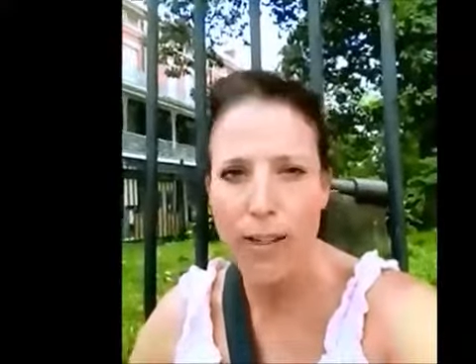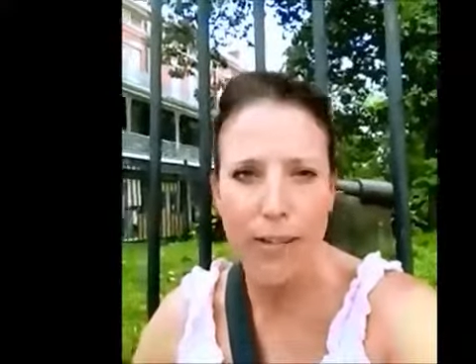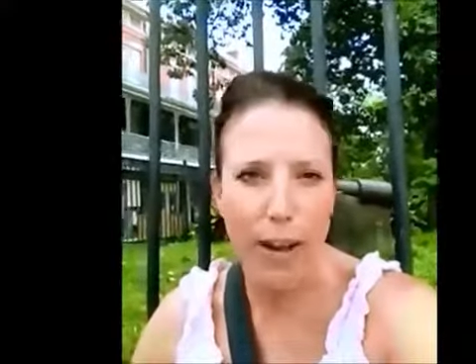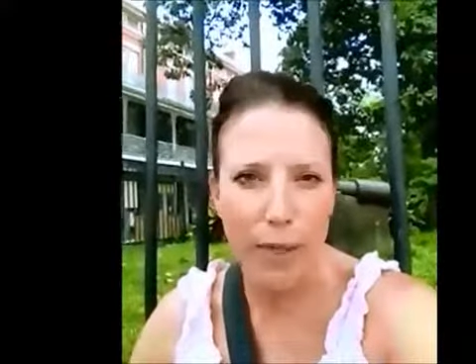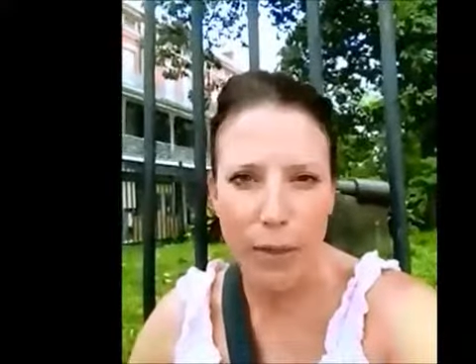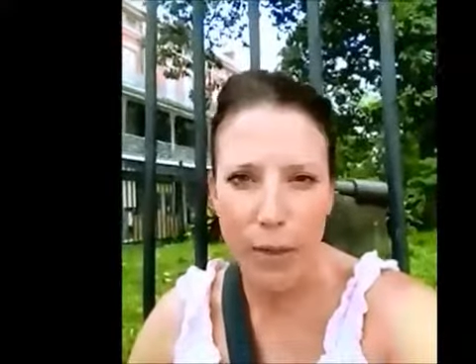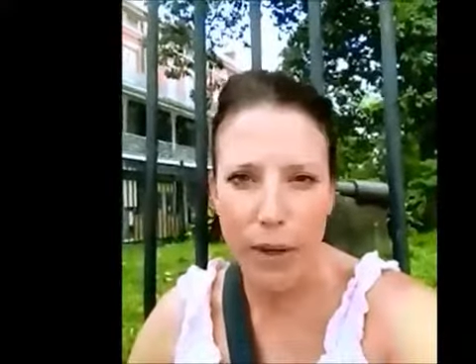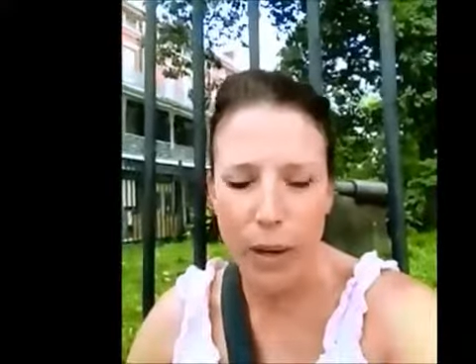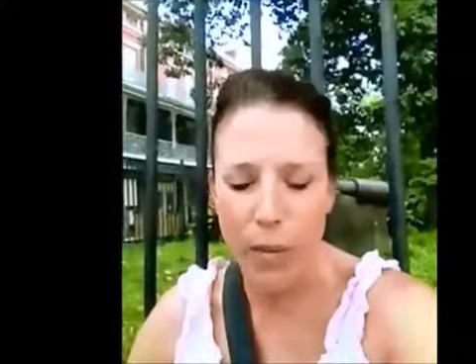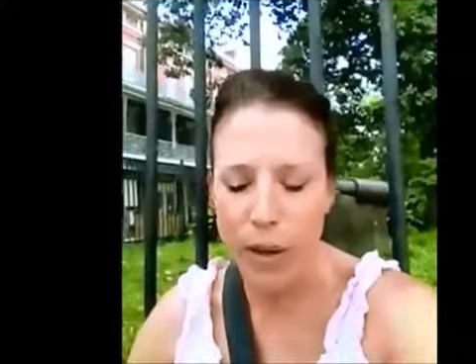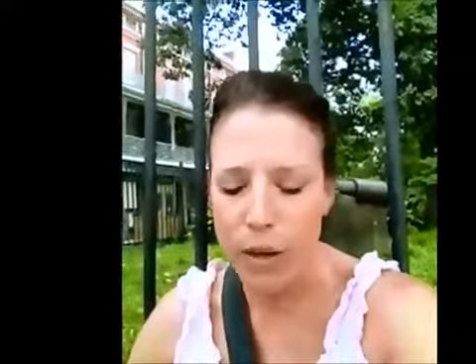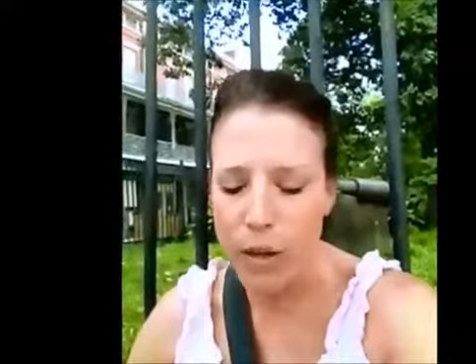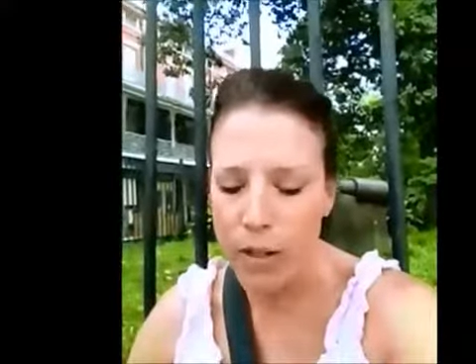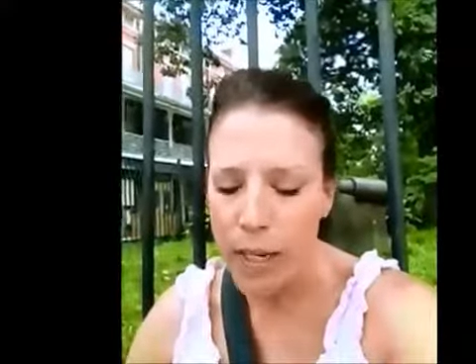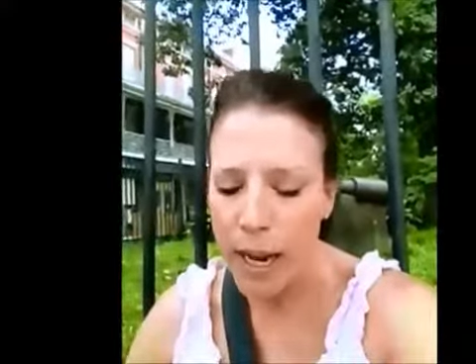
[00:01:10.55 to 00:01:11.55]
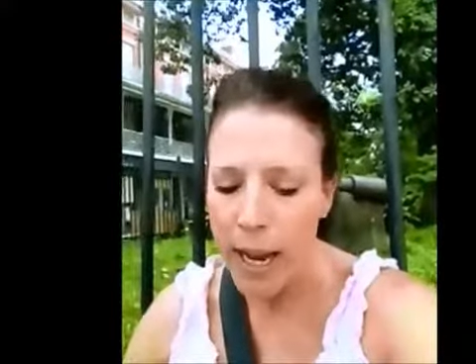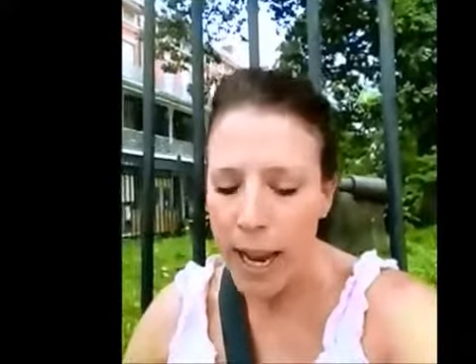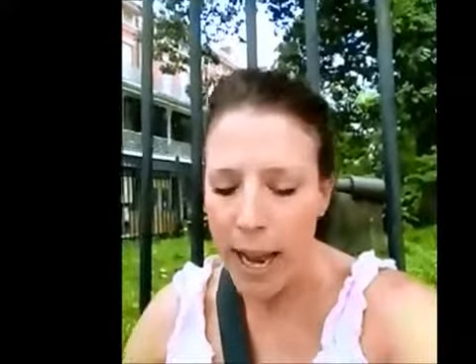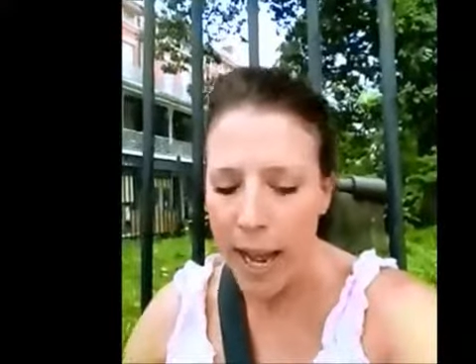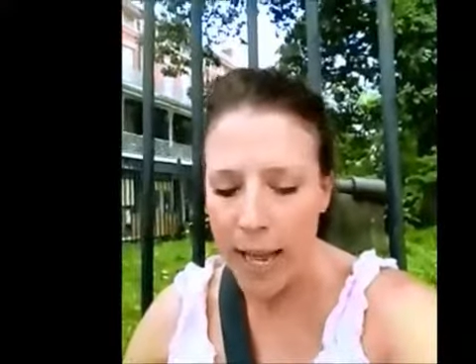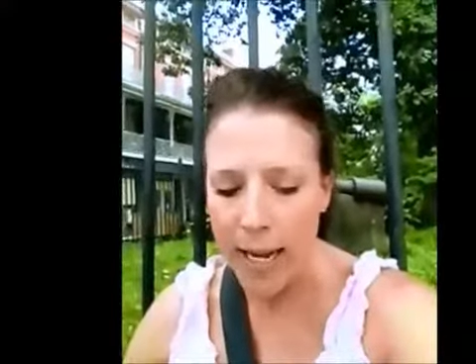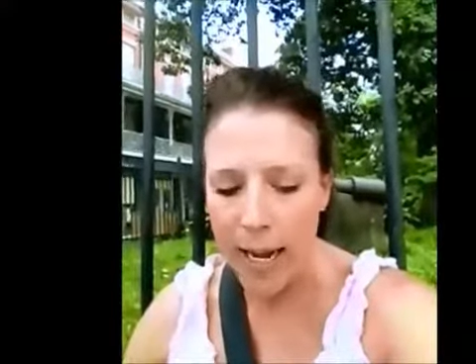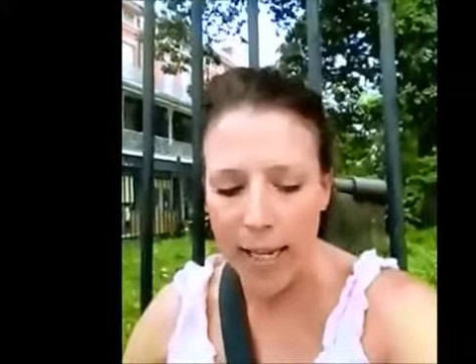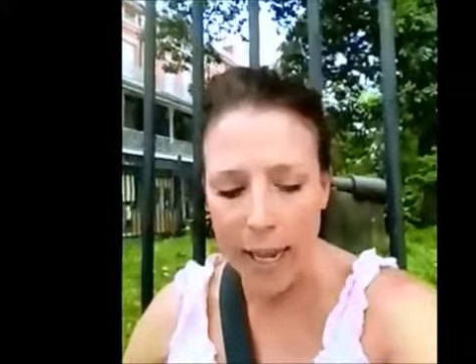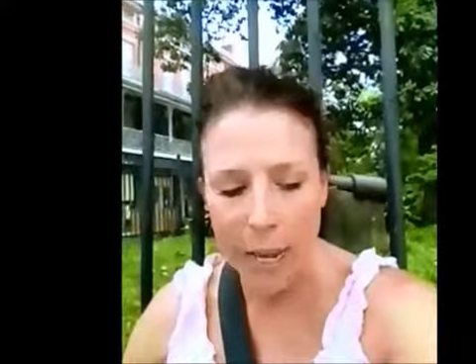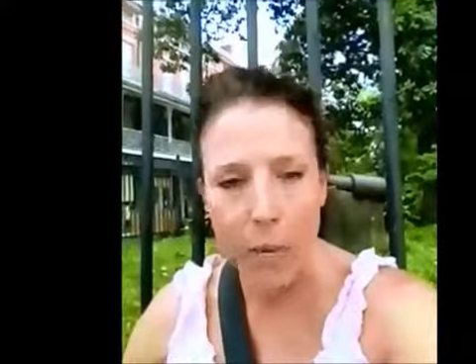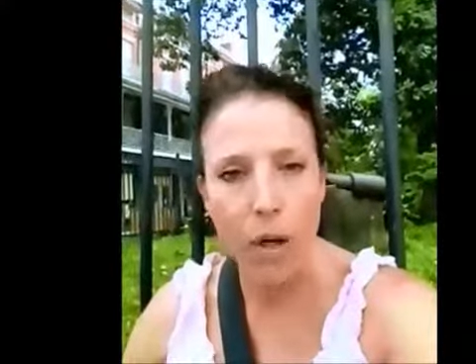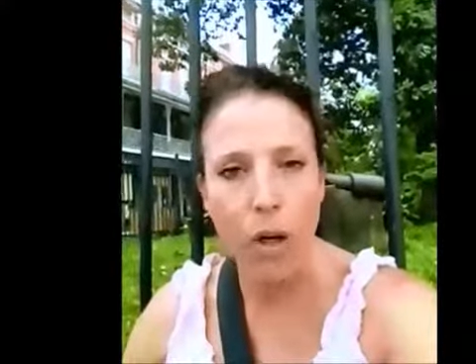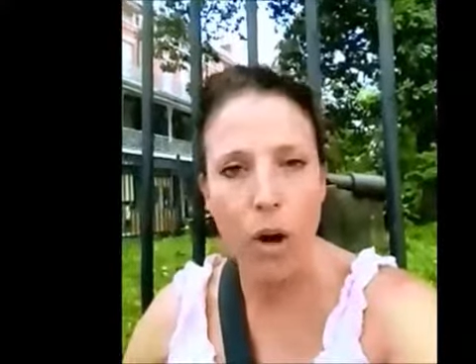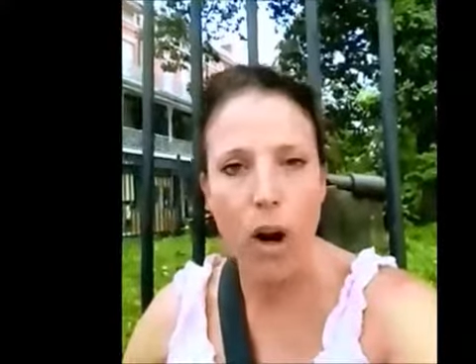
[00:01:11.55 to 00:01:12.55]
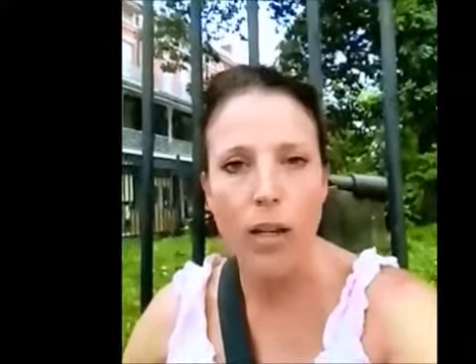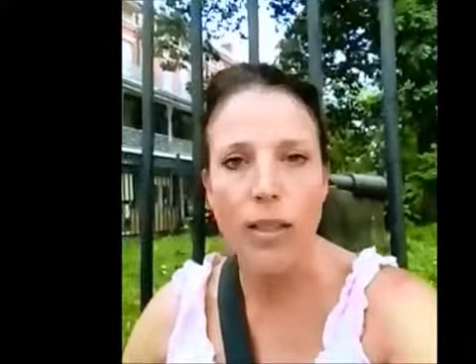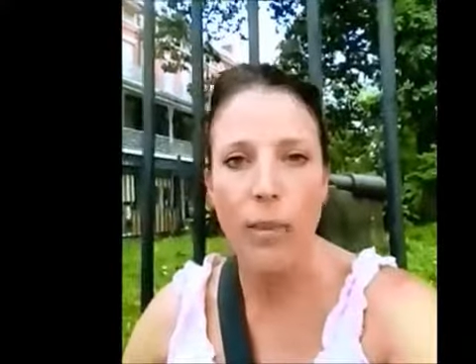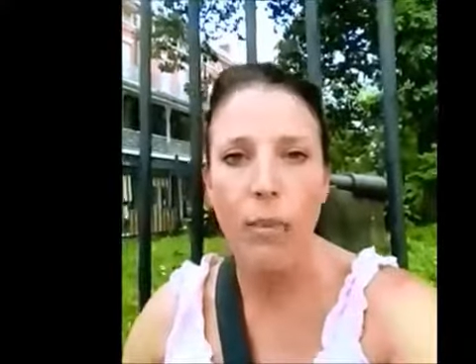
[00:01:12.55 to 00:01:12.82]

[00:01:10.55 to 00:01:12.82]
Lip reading: They've got 3 wheels, and I came across